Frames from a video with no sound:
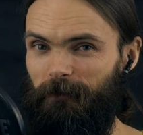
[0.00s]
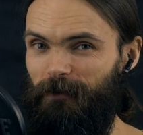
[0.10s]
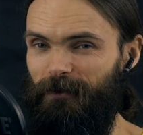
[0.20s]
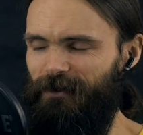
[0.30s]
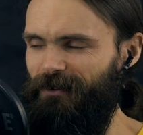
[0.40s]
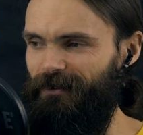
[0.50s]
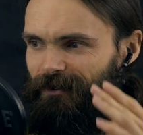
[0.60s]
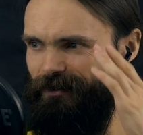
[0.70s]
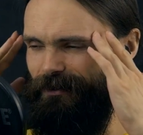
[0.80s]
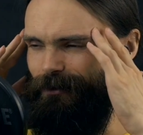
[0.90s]

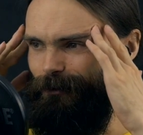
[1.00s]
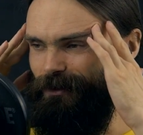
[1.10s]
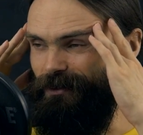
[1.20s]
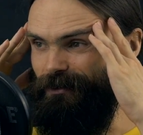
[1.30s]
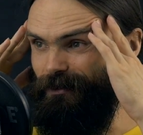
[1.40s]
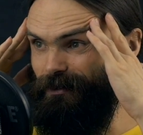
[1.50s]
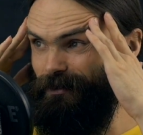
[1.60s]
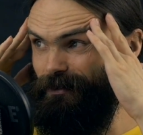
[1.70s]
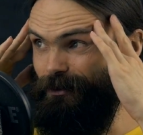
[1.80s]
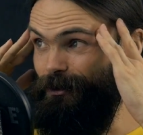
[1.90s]
you can
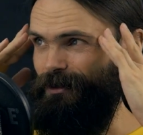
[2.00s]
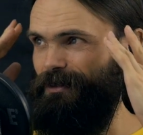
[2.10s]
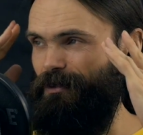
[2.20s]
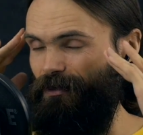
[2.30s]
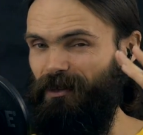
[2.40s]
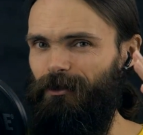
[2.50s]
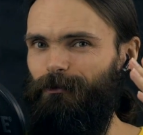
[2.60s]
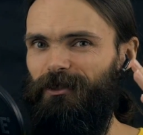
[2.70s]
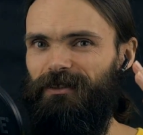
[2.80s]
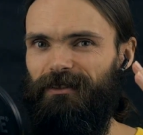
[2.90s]
just think
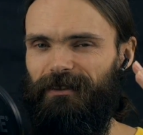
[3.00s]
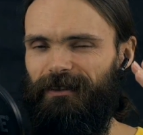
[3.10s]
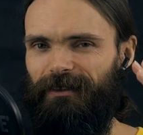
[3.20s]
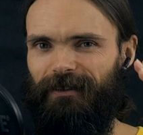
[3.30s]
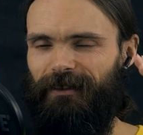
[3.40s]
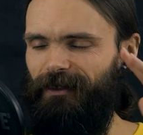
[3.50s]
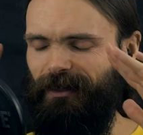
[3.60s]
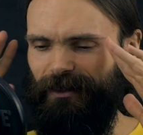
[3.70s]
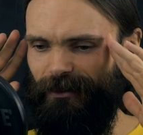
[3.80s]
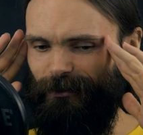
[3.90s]
about it.
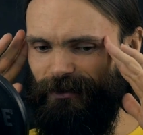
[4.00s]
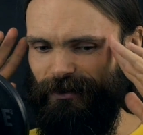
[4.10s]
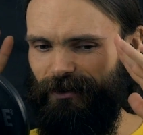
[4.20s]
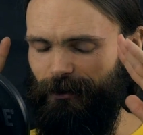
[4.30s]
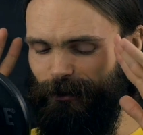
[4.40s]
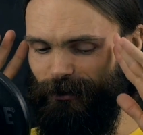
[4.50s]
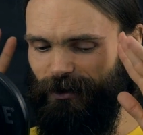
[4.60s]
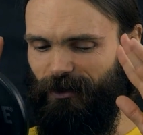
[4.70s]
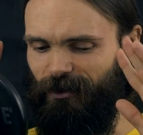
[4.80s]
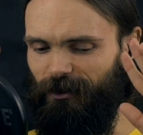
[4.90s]
I
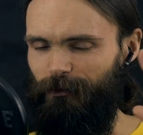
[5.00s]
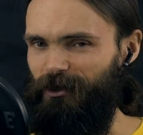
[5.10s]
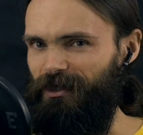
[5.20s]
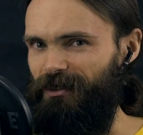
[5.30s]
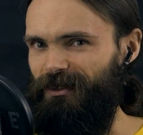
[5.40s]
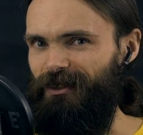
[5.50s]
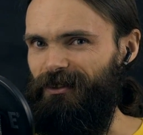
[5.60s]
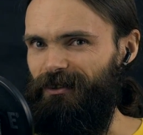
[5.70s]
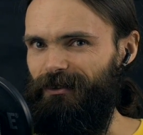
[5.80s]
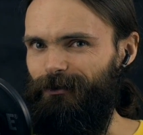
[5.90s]
couldn't think about anything
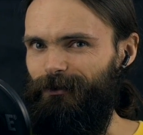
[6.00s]
else,